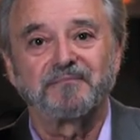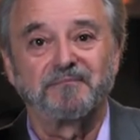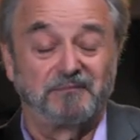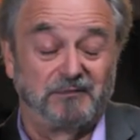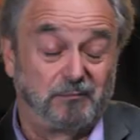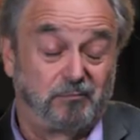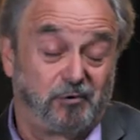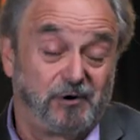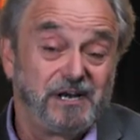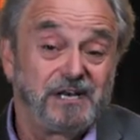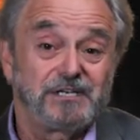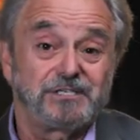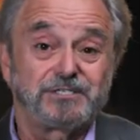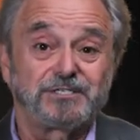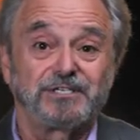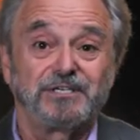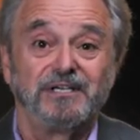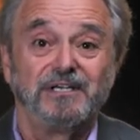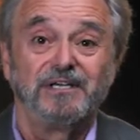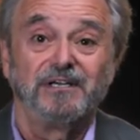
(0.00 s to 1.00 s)
The
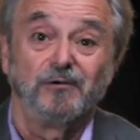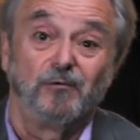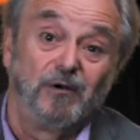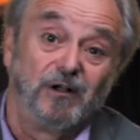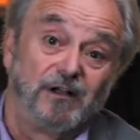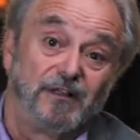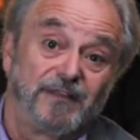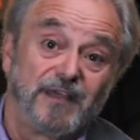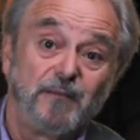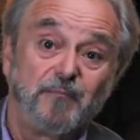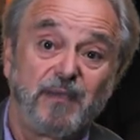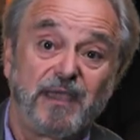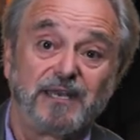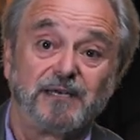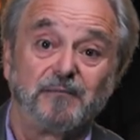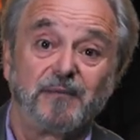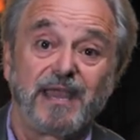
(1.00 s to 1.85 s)
British, well, they paid him